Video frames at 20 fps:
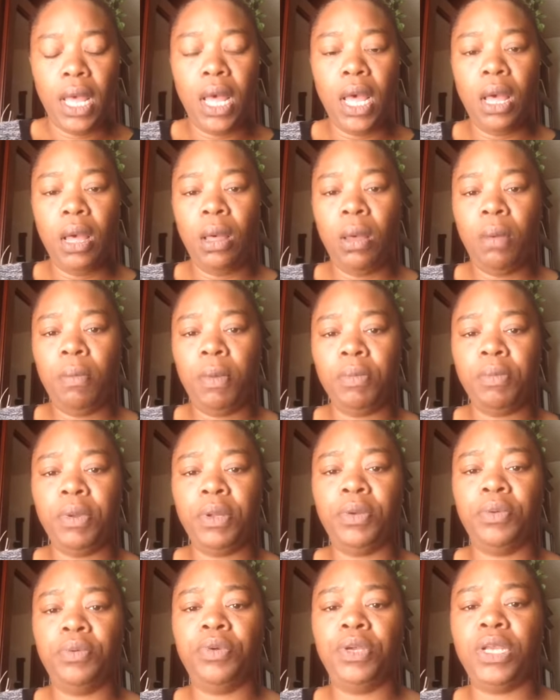Um, I'm
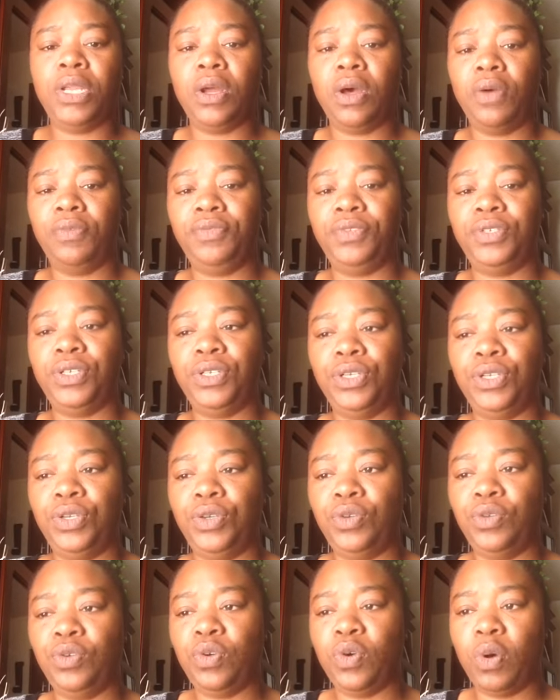going to read off to
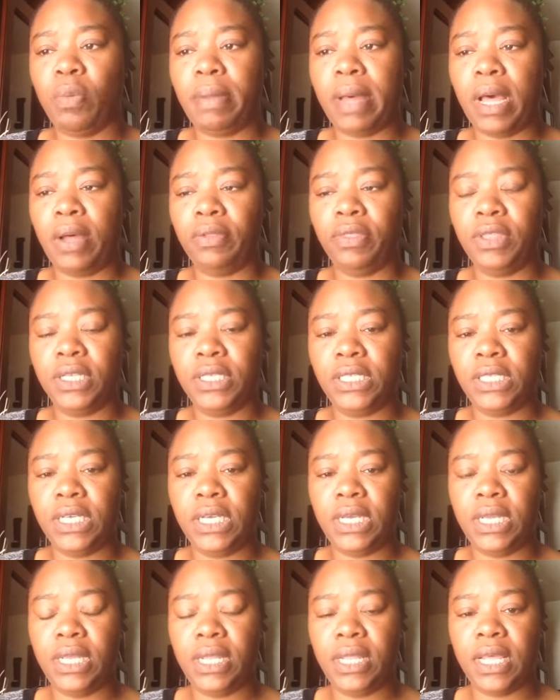you about the
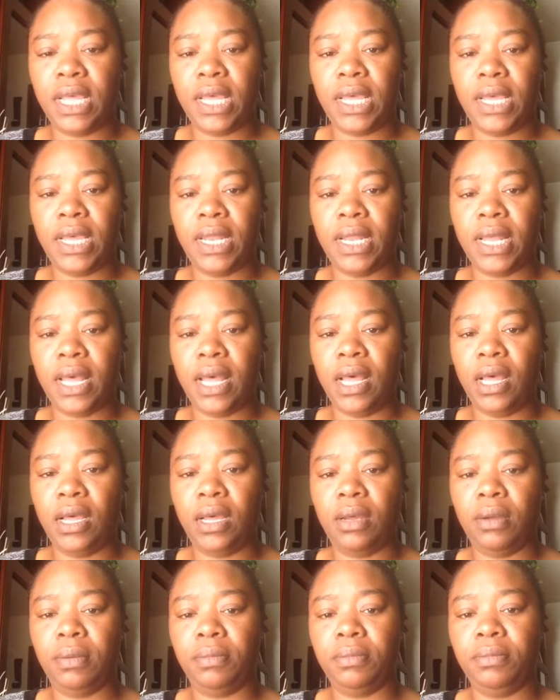tea that
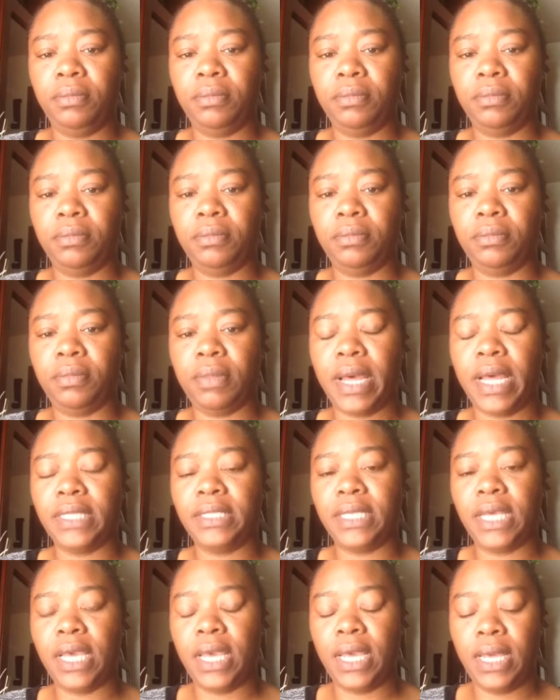um, I
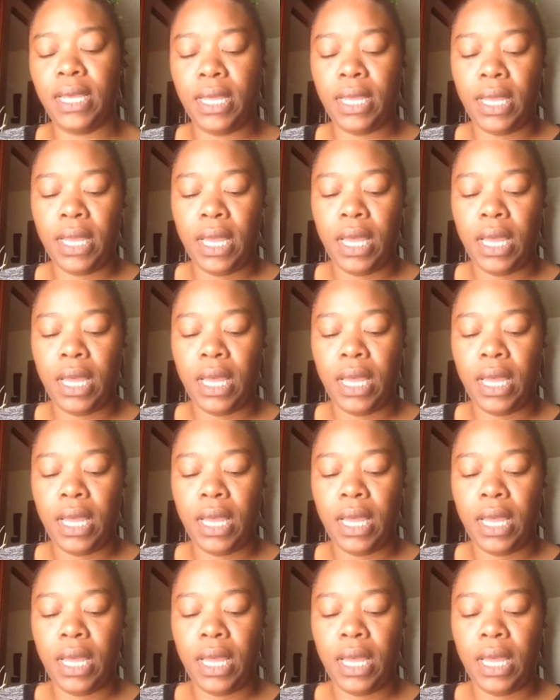take.